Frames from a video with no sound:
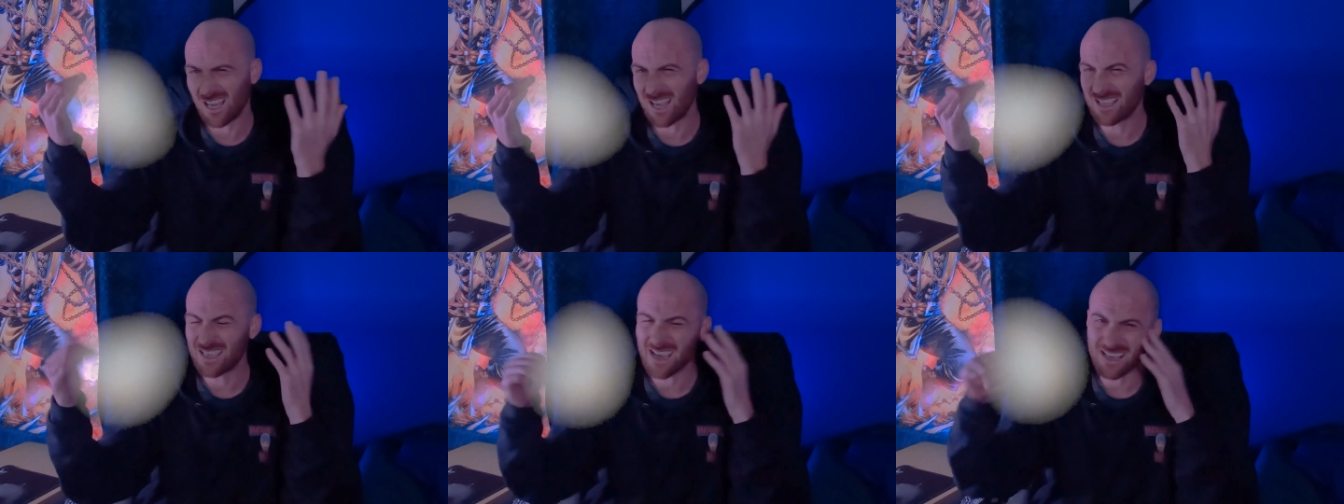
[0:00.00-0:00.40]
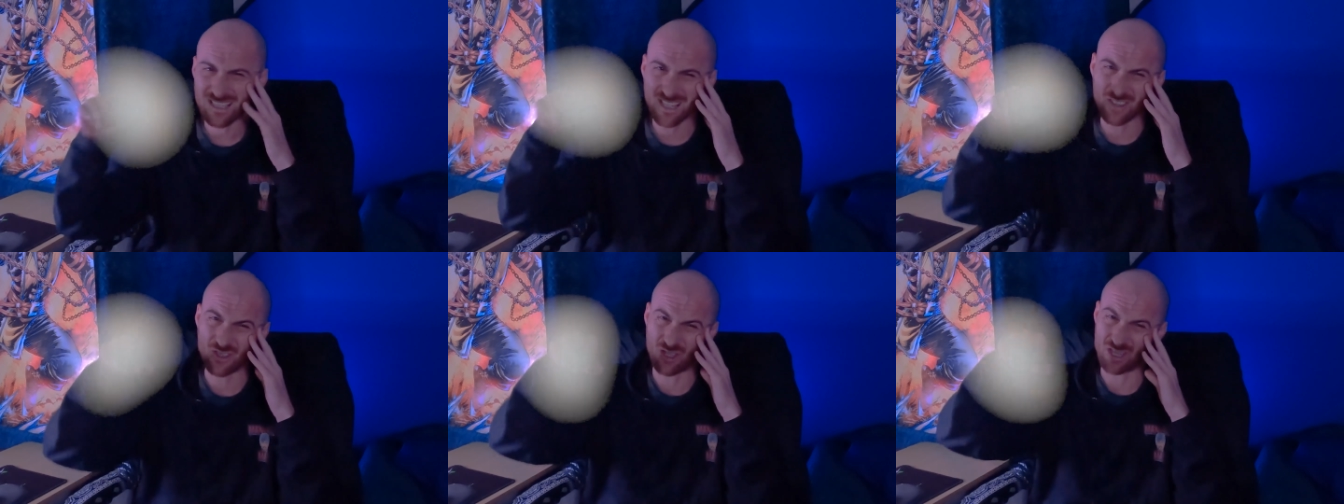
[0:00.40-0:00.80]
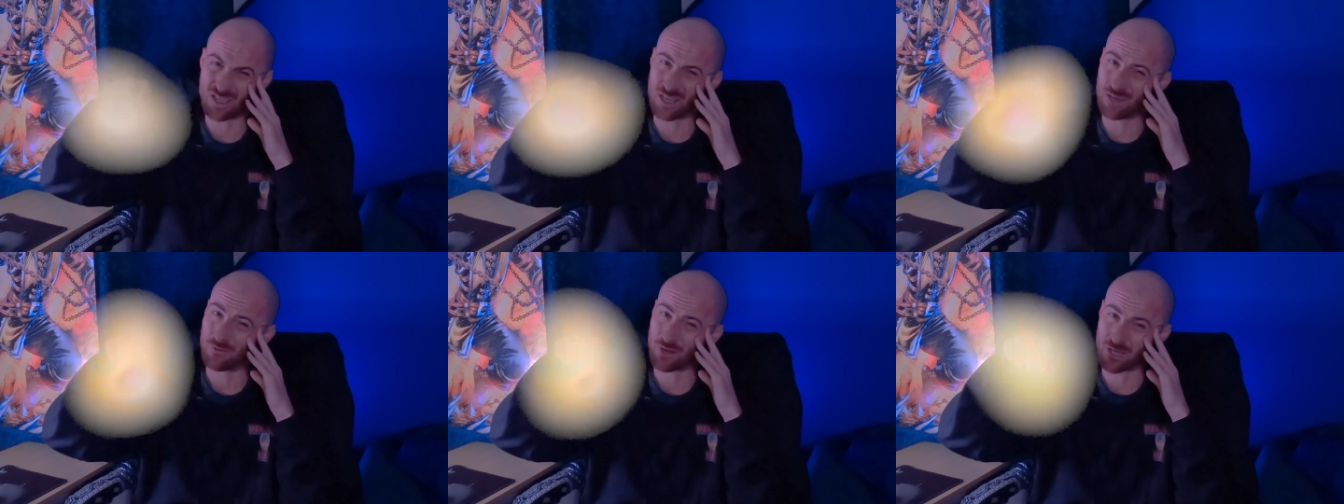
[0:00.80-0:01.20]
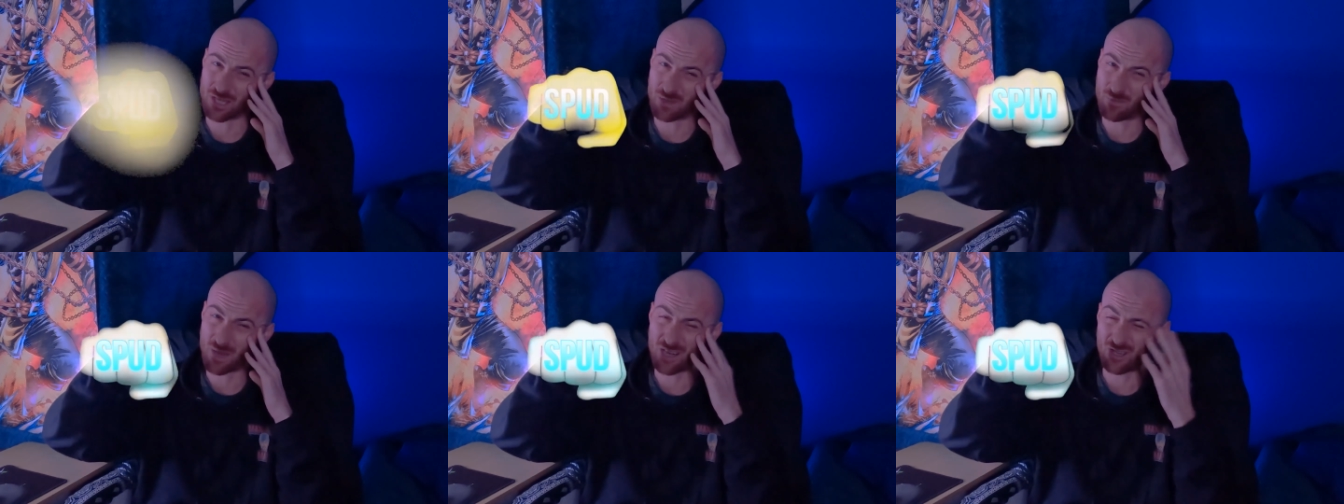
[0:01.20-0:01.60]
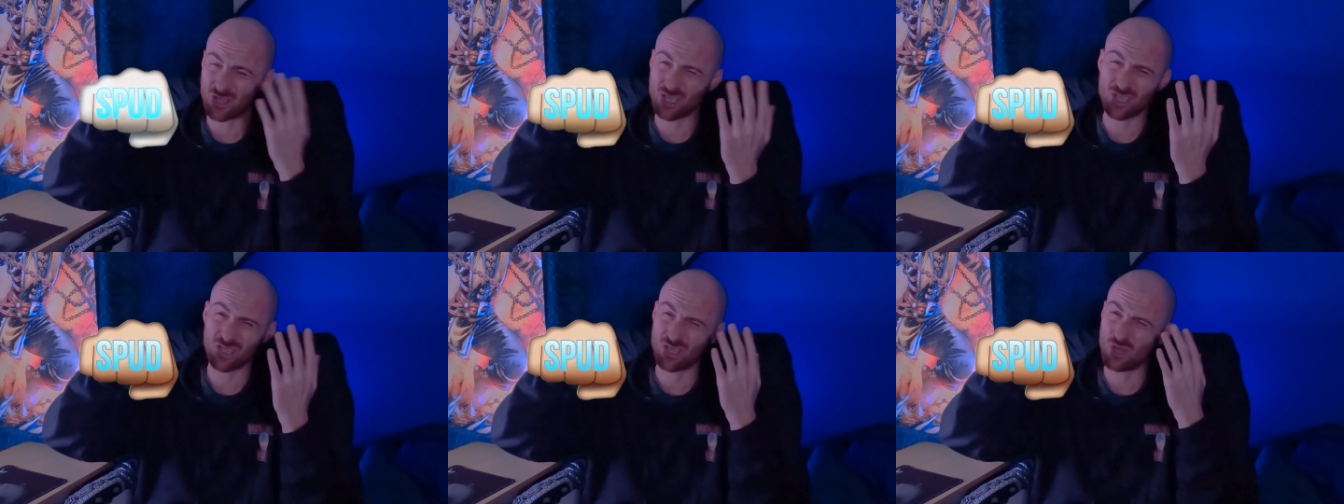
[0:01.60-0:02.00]
I guess I'll just give it a spud,
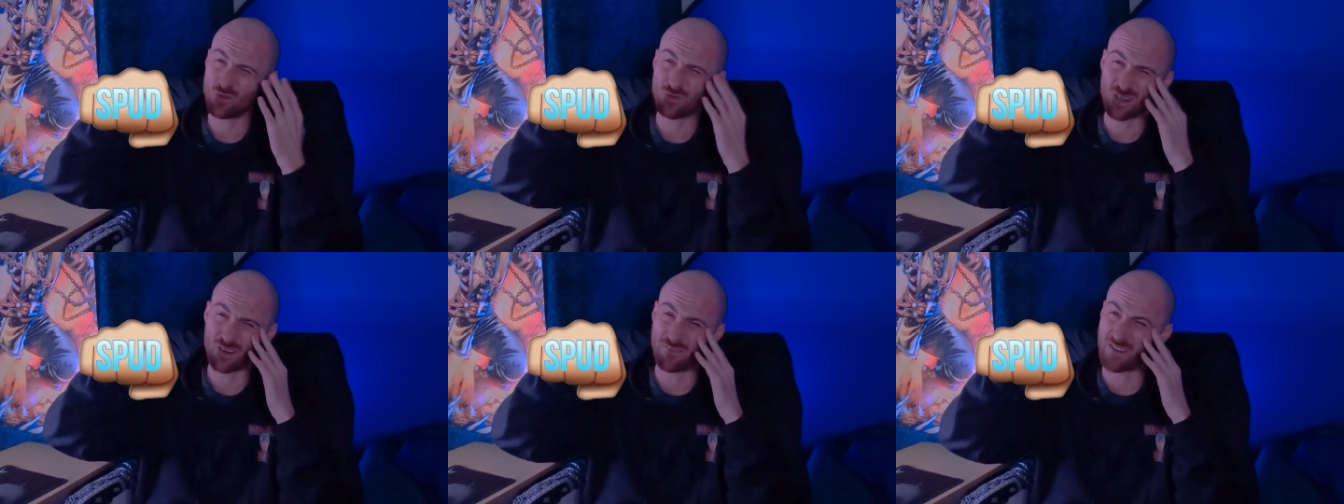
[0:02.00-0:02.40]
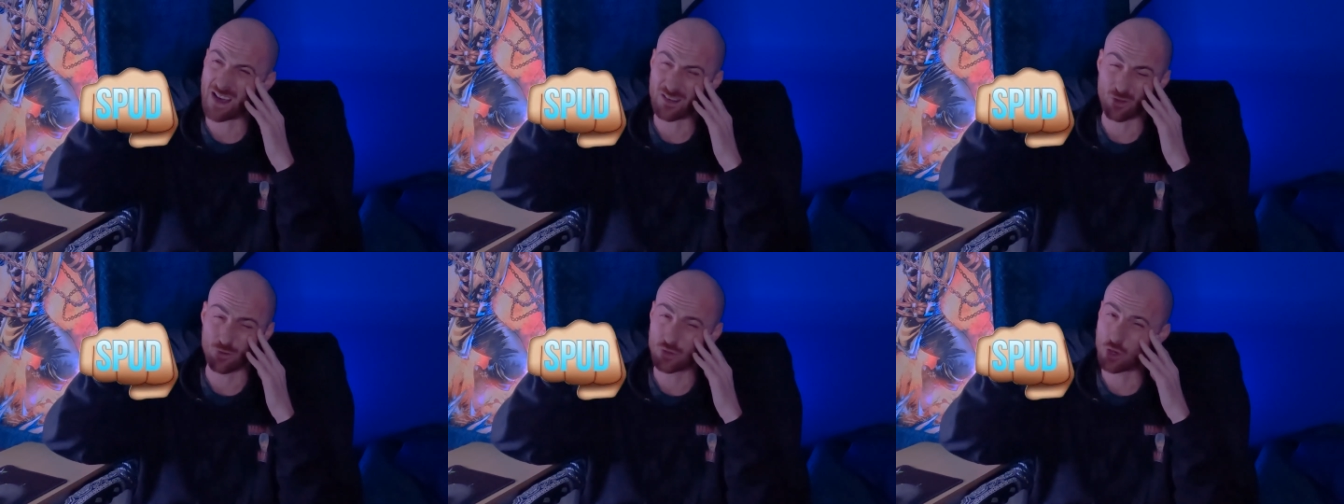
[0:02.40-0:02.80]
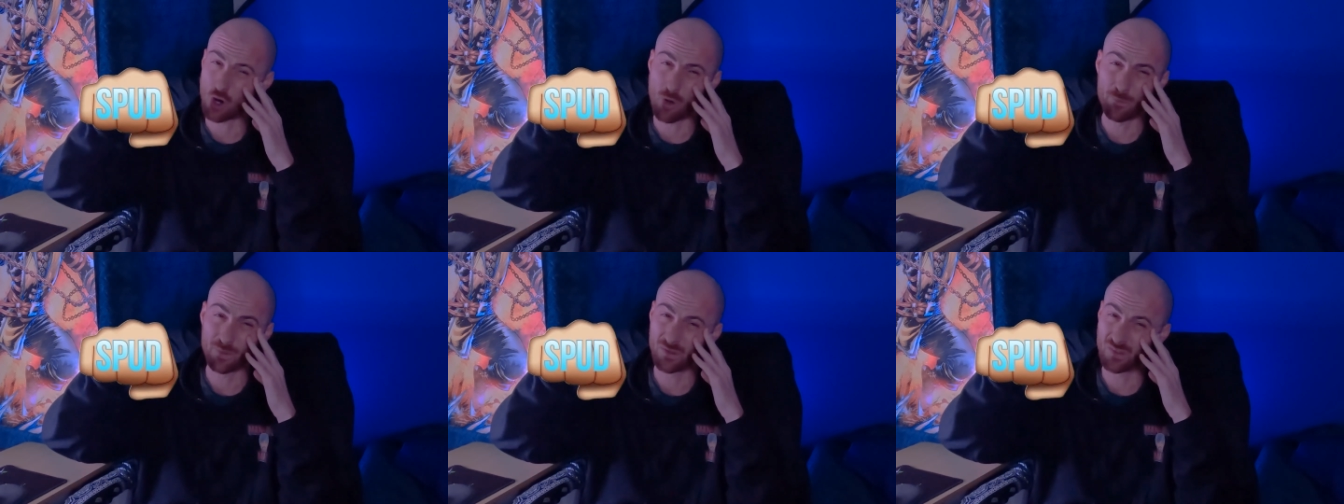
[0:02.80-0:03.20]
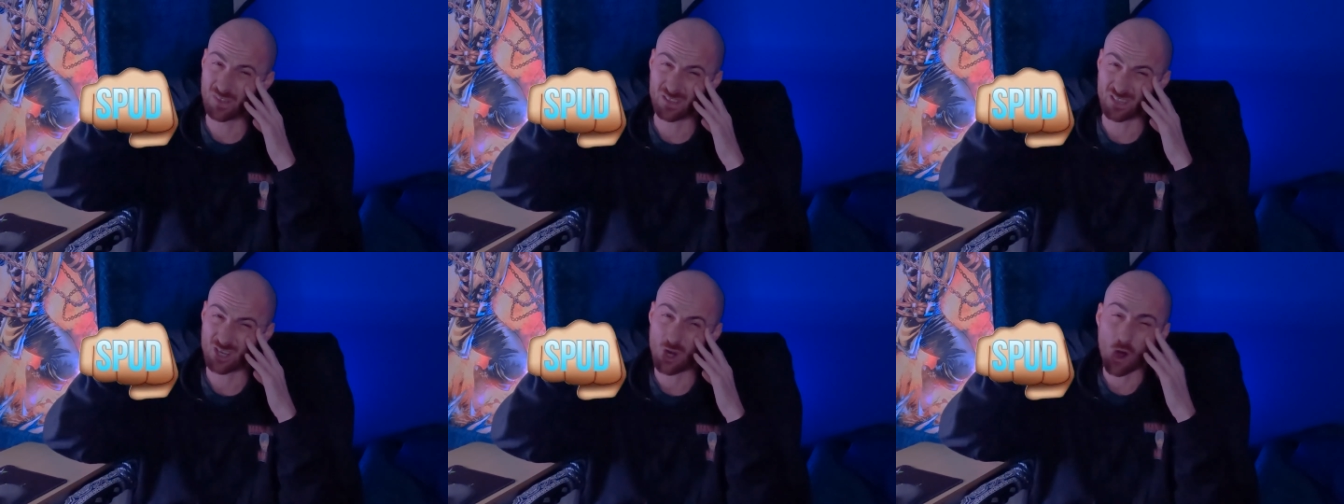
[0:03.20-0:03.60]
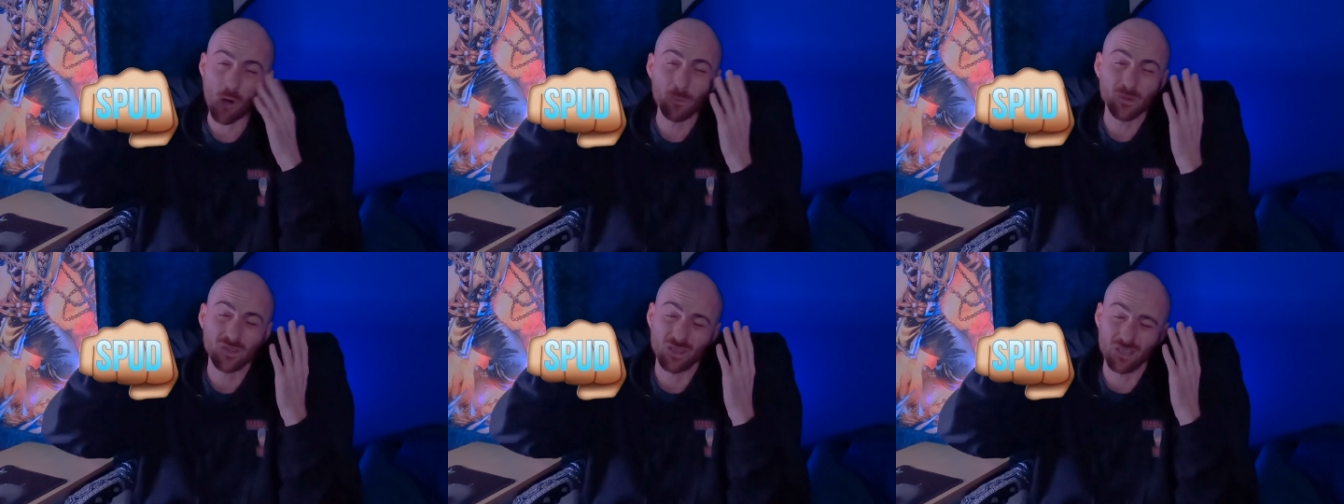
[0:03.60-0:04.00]
just due to the fact he's competent,
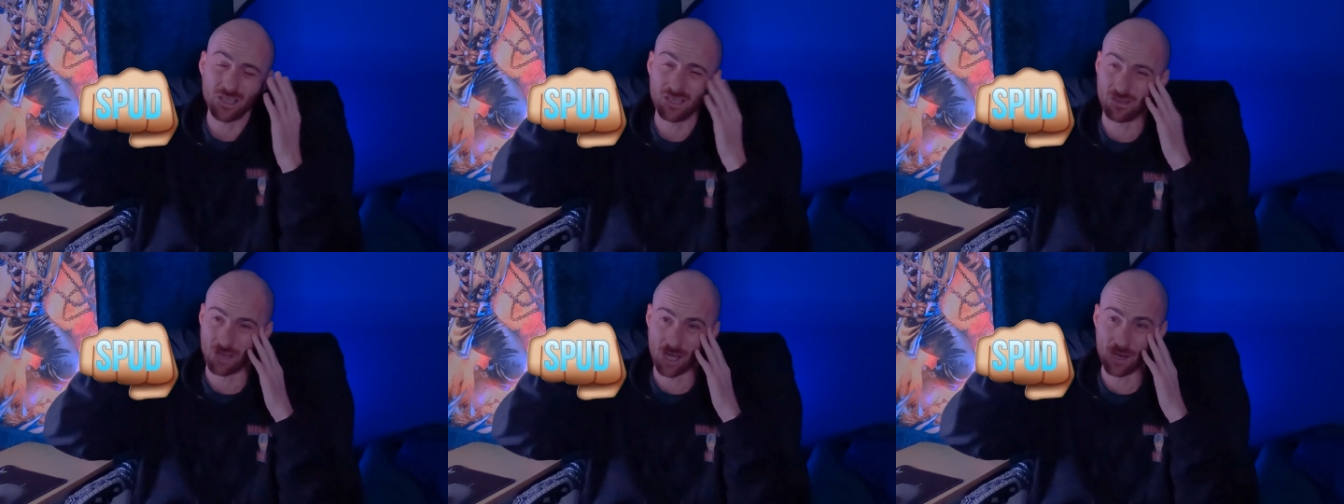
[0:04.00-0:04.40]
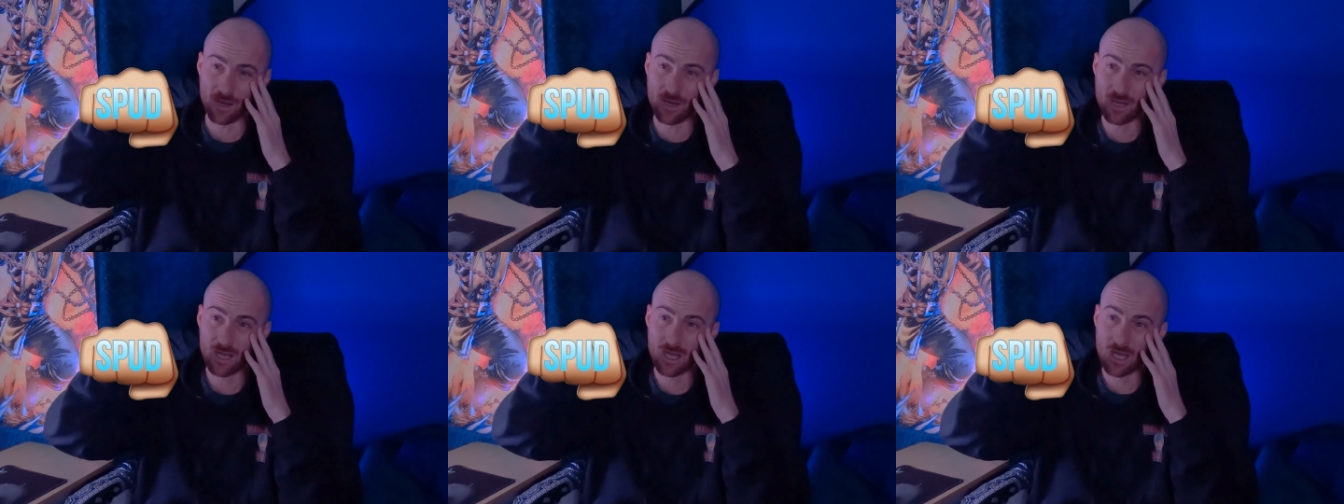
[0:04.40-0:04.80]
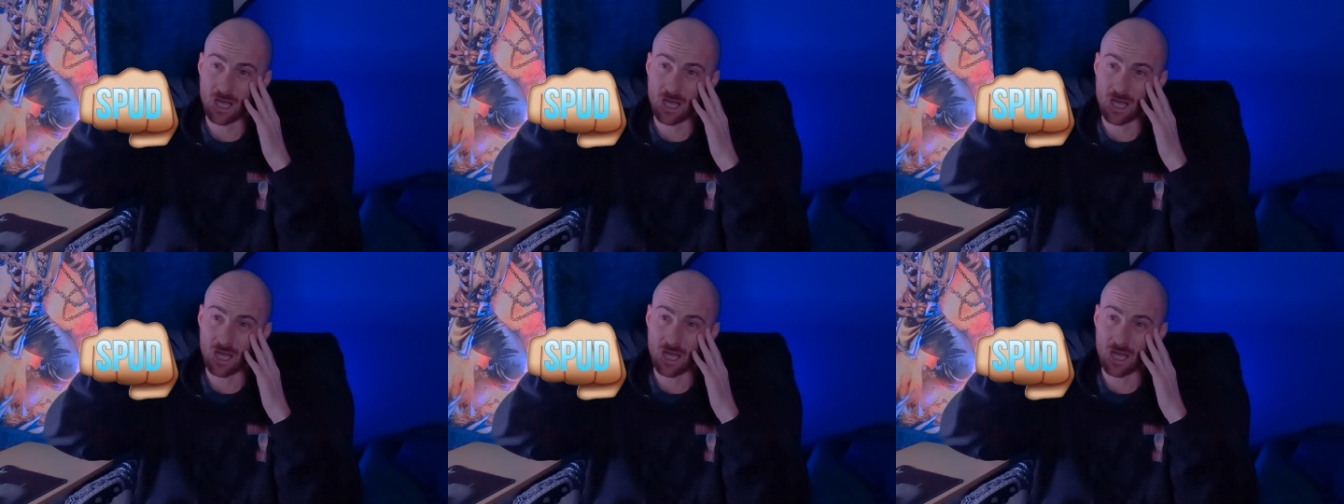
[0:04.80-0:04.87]
competently done.